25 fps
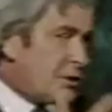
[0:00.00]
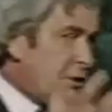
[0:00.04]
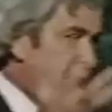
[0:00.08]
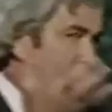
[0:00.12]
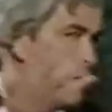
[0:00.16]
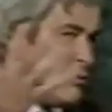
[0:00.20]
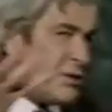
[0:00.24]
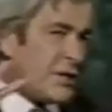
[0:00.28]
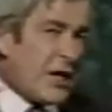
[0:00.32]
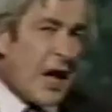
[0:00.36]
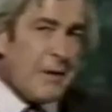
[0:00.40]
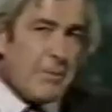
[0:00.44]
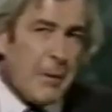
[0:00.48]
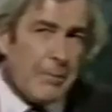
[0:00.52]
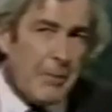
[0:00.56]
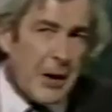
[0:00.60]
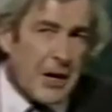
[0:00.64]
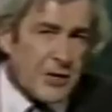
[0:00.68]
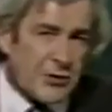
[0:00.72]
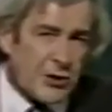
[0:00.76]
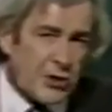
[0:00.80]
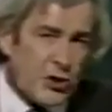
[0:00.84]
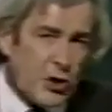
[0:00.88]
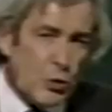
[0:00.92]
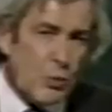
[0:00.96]
Those type of
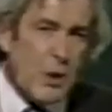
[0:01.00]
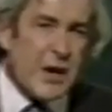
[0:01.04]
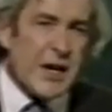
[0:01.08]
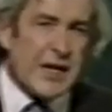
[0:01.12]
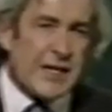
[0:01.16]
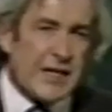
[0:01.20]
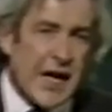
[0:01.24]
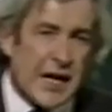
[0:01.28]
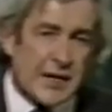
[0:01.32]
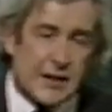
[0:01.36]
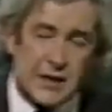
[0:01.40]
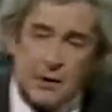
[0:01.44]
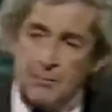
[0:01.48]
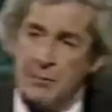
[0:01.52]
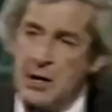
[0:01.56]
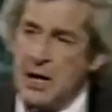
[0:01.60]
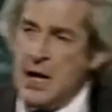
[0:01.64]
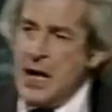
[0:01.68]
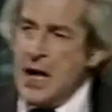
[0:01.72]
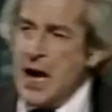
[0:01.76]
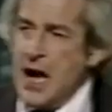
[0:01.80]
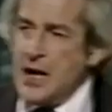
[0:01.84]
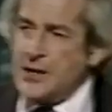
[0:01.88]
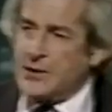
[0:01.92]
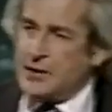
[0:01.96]
bastards, you want to get them
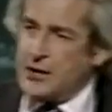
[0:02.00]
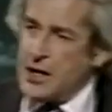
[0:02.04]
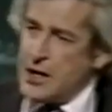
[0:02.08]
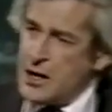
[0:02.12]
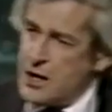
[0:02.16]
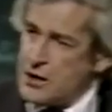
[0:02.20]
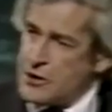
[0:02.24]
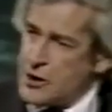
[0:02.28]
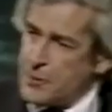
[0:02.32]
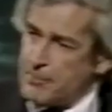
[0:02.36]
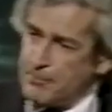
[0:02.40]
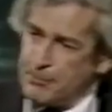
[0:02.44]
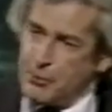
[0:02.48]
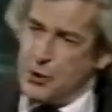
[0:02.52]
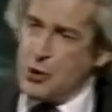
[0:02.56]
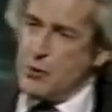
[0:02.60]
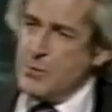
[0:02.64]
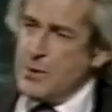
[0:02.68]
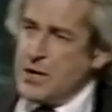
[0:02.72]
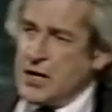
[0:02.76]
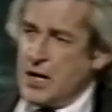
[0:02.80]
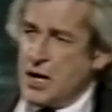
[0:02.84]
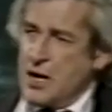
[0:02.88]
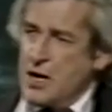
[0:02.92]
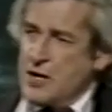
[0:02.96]
and tear their
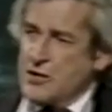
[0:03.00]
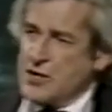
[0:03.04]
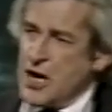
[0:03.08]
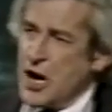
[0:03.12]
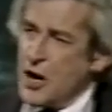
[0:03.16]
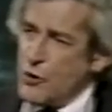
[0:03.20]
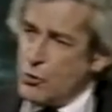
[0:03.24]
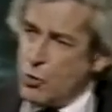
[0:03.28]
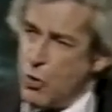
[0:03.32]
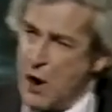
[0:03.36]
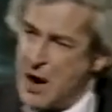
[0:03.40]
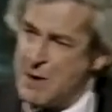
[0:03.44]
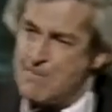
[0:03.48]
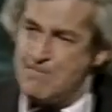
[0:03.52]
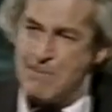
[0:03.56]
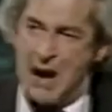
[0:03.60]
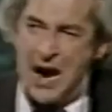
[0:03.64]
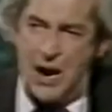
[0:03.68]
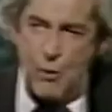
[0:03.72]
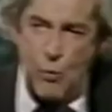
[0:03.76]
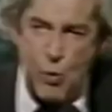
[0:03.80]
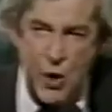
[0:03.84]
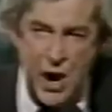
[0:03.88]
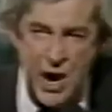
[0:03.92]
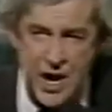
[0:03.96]
pubic hairs out one
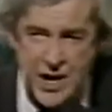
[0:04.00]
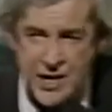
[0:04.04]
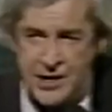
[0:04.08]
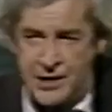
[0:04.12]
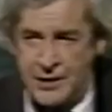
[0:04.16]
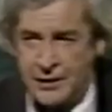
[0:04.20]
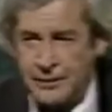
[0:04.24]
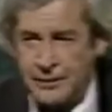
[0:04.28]
by one.